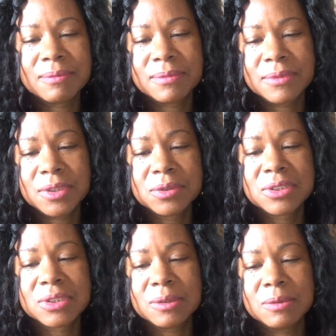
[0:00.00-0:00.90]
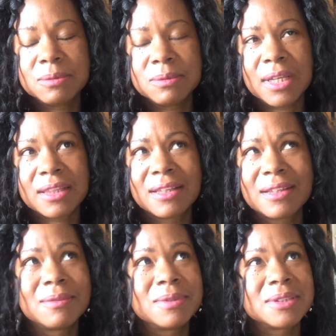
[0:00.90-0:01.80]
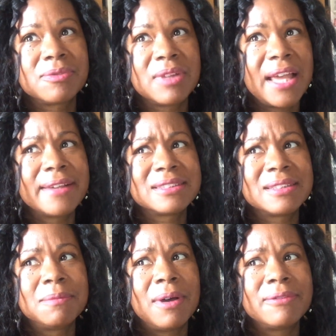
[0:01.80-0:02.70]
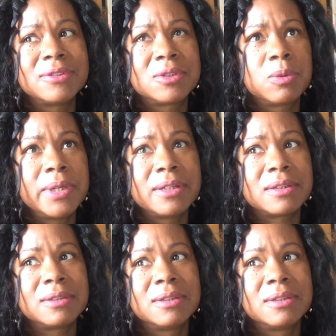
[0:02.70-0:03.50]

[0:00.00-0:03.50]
YouTube. I think it was flagged something off of Twitter.